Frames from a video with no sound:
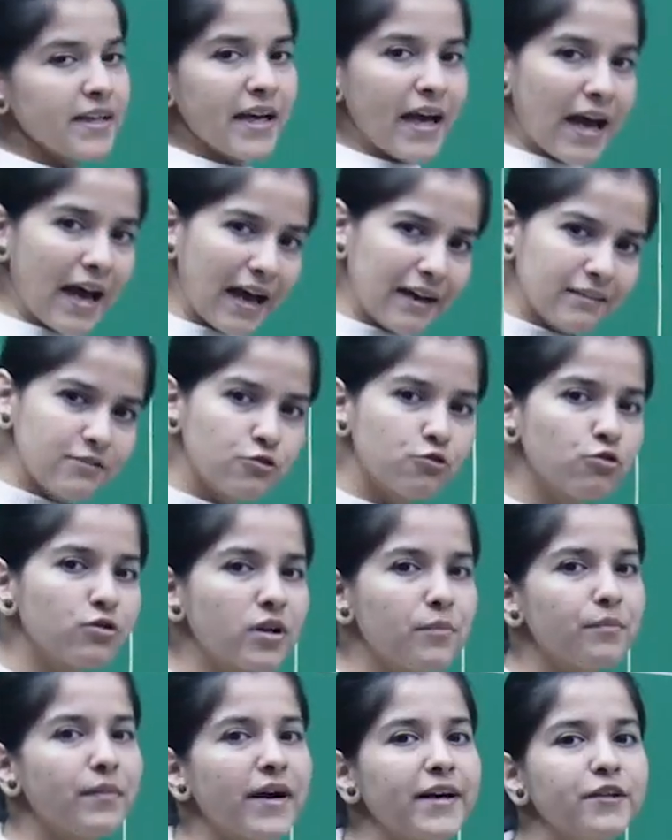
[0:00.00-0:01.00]
has to
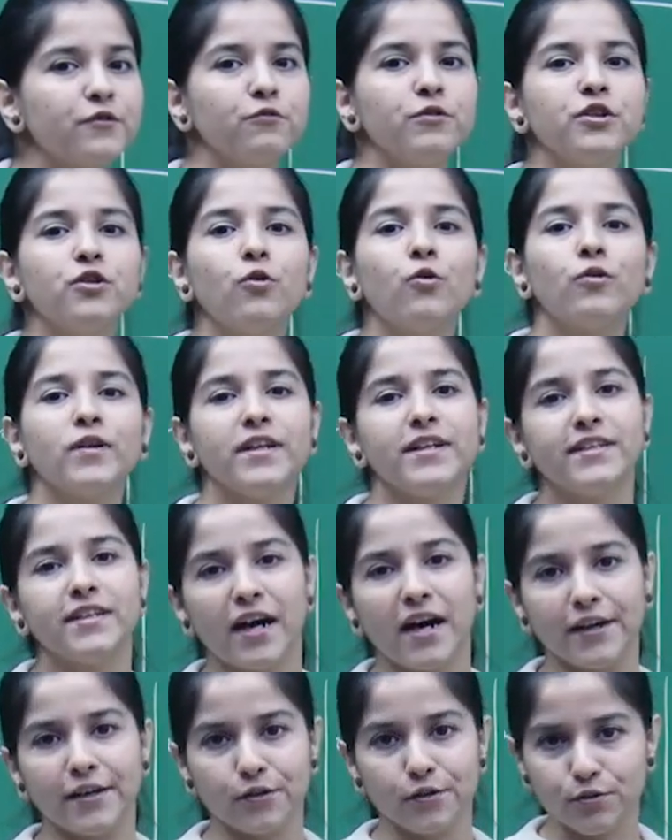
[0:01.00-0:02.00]
combine with only the
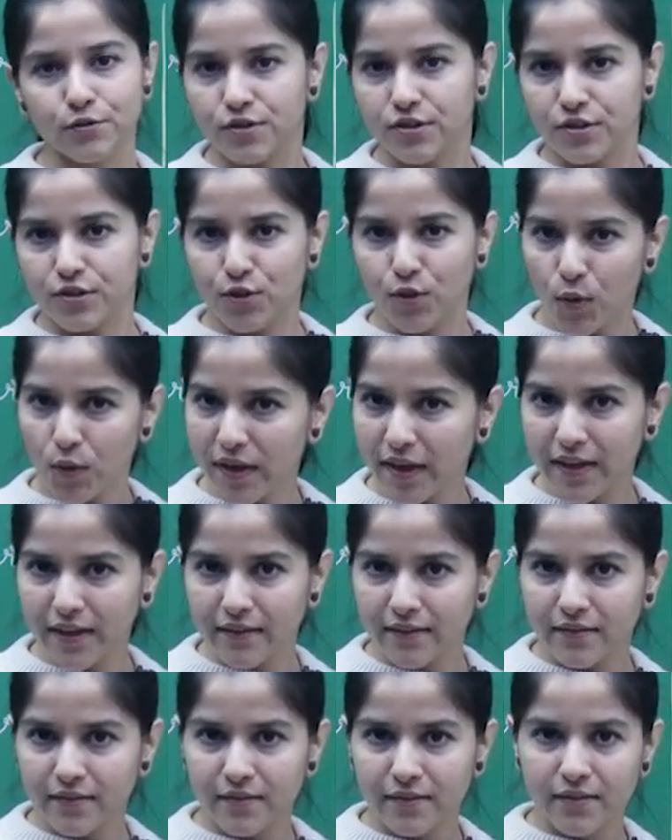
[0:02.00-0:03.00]
hydrogens,
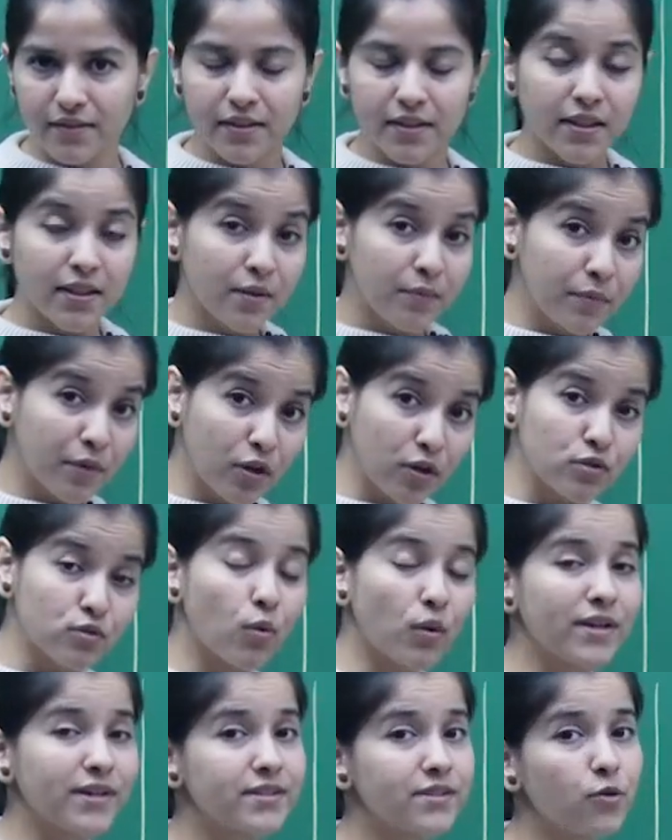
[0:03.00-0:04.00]
okay? because
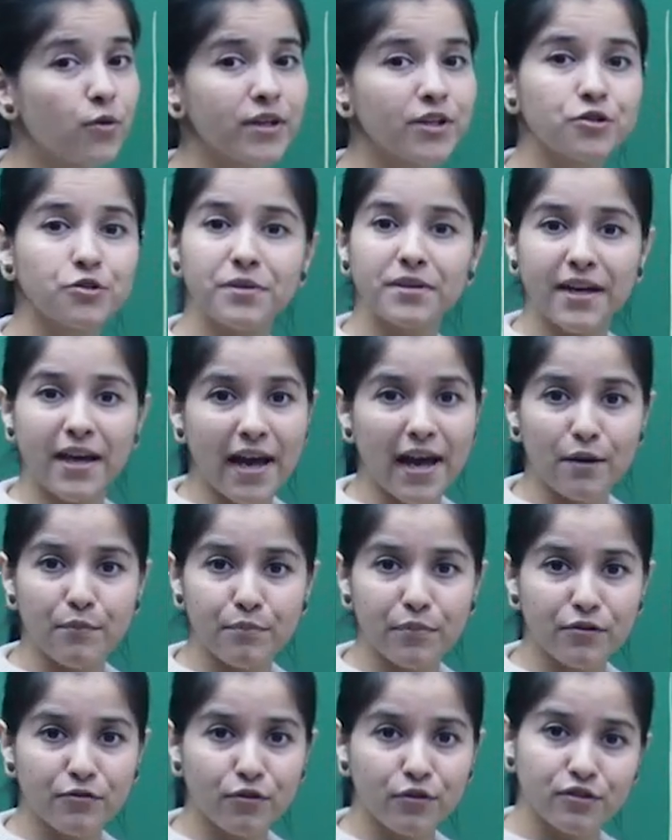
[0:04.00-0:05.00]
what is going to be the
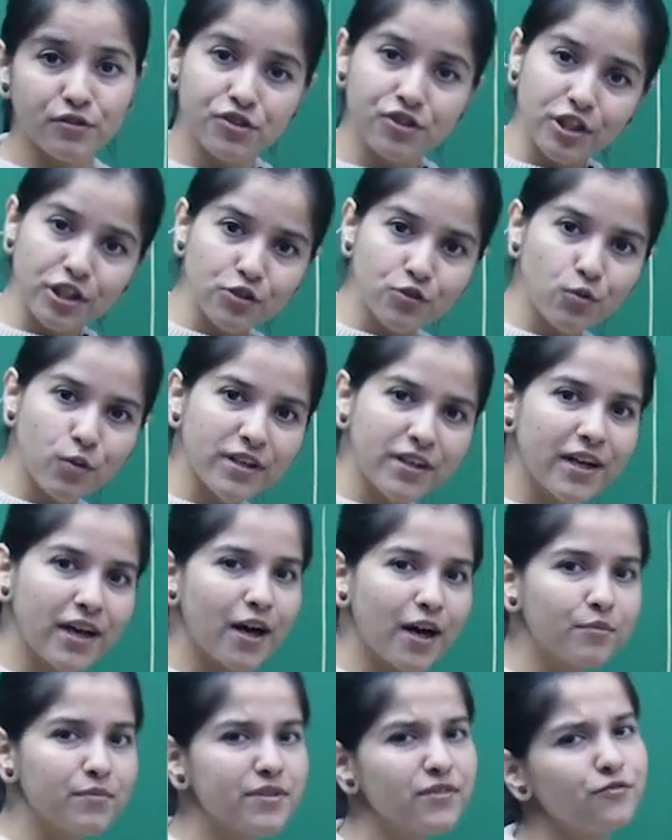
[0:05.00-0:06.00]
helper for just one
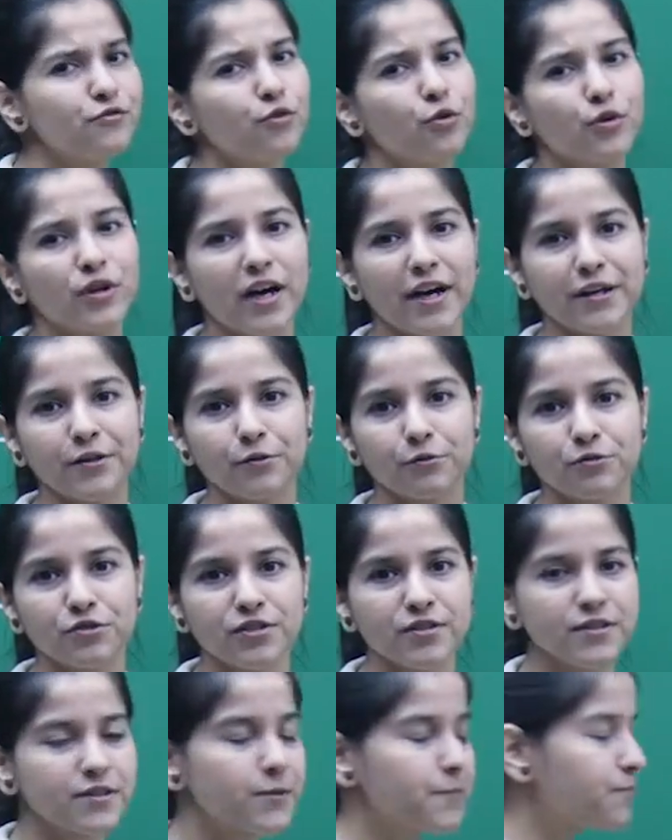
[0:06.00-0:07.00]
carbon? Four
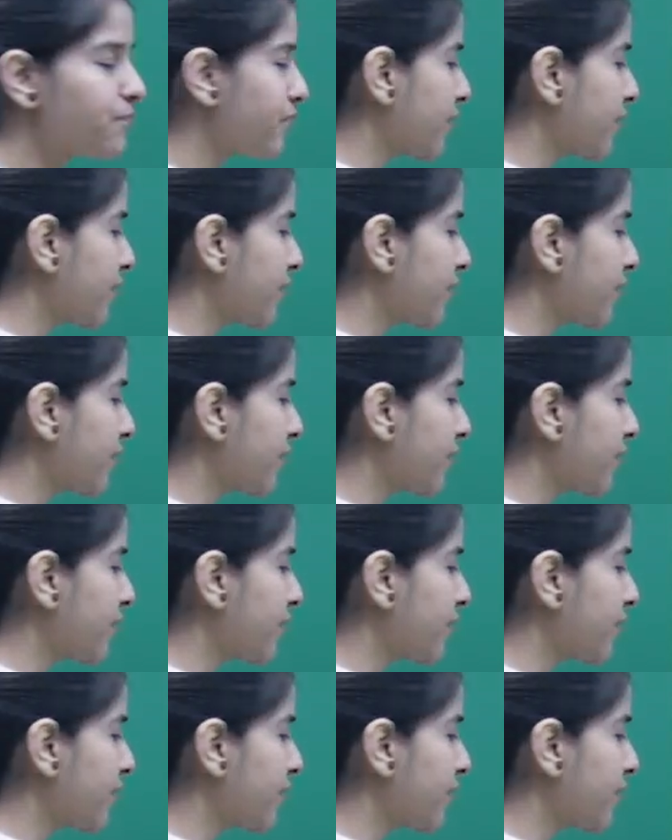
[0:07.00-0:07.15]
hydrogens.